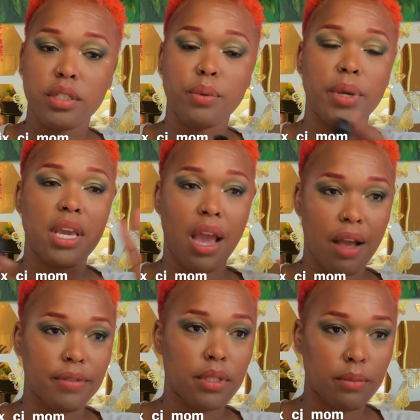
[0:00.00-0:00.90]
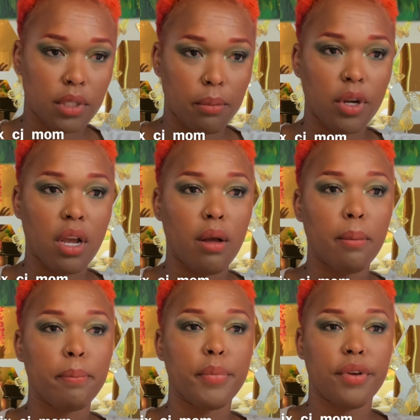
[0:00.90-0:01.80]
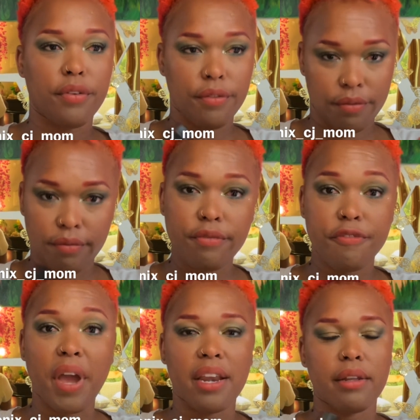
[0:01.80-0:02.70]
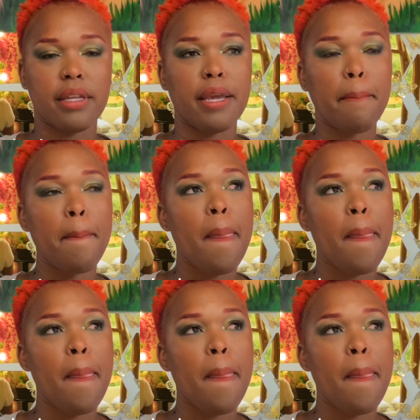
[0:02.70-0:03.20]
So we have some summer help finally.